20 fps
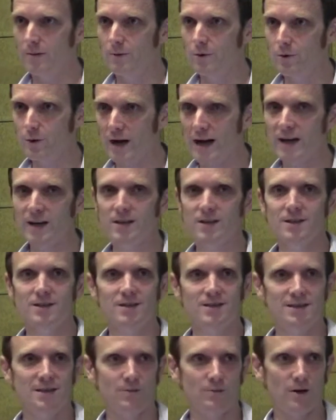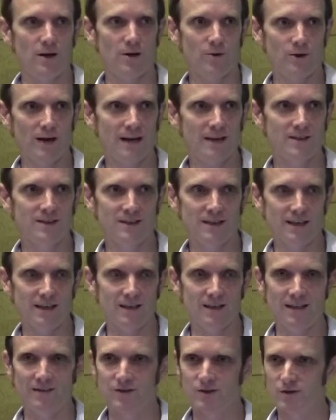crash the
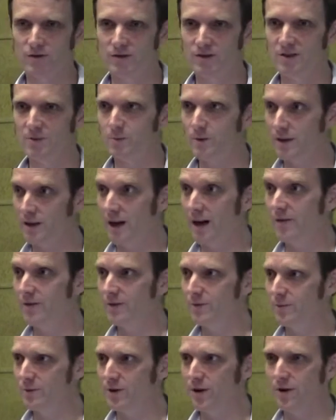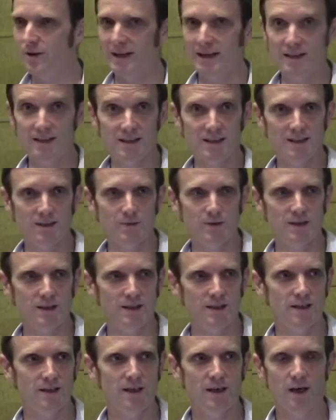Second Life servers pretty often with all the antics that we
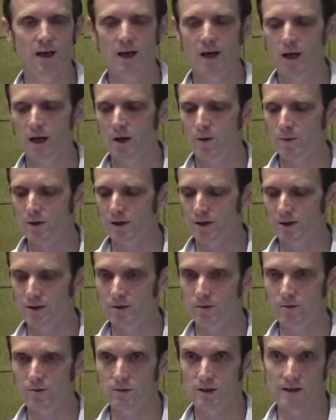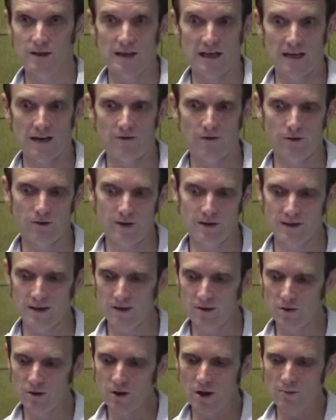did. We also just have all these
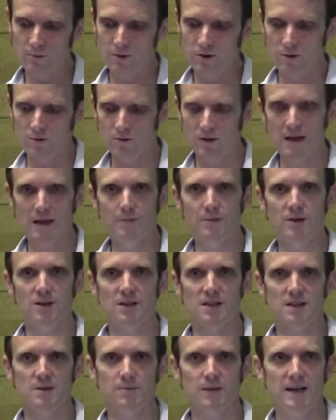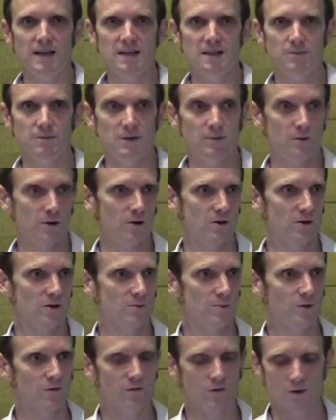interlopers who come into the space and be part of
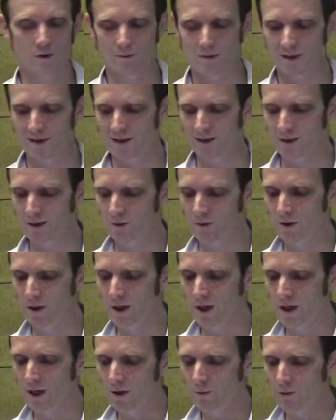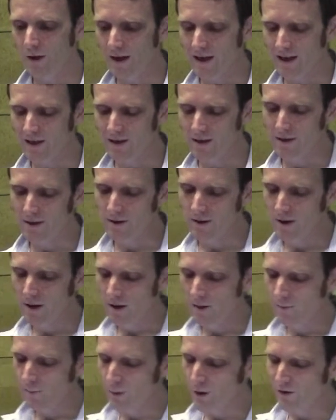the performance. So we had to
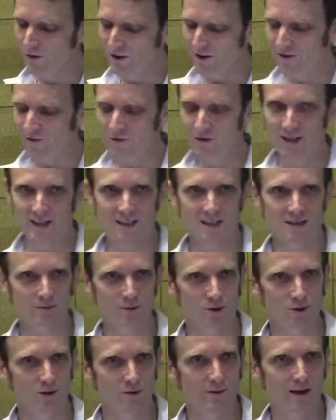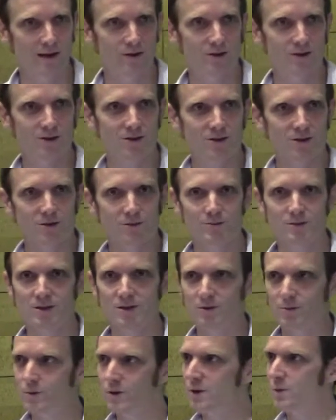be very flexible about the terms
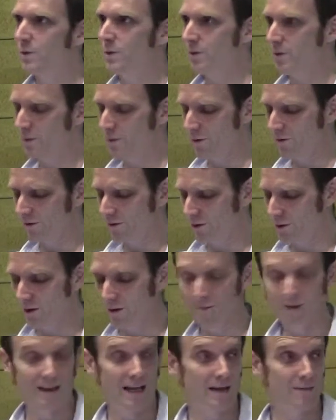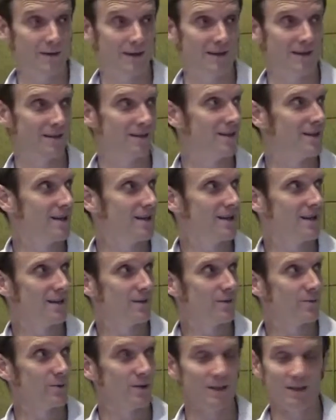under which we would perform. And that made it
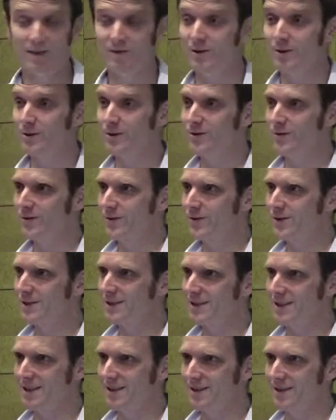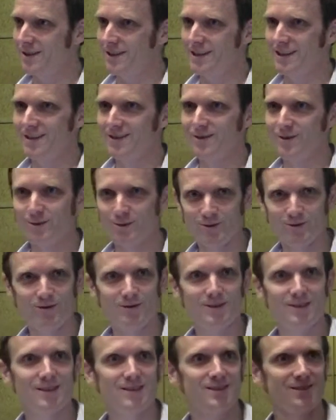really difficult at first until I
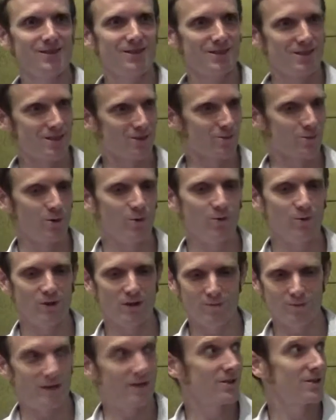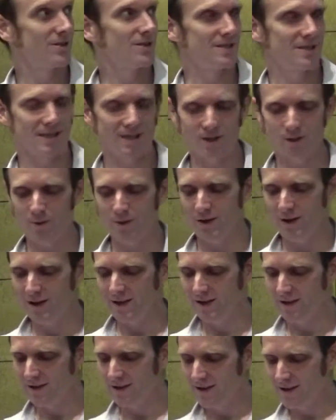learned just to roll with the punches and go with
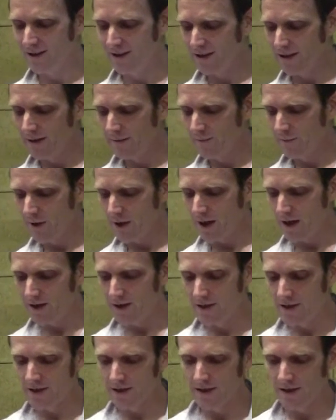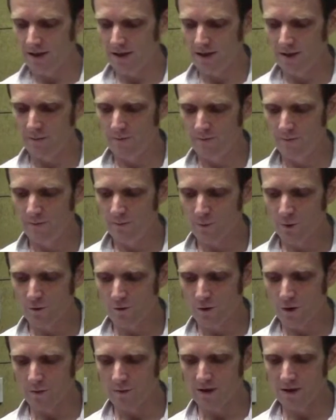it. This is a
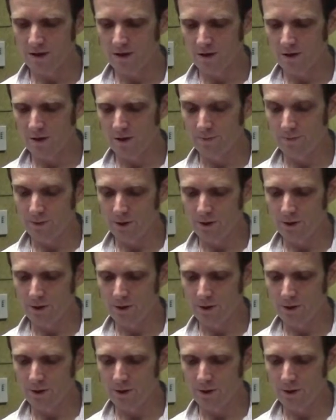performance called